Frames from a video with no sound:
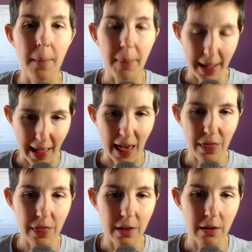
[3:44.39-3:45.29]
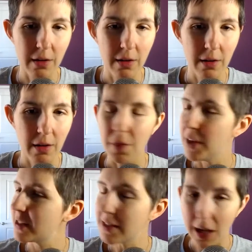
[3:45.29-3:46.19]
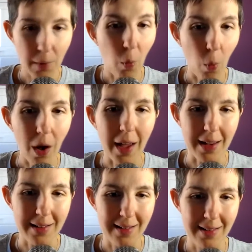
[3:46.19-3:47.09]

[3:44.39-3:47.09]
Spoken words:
path, the same one.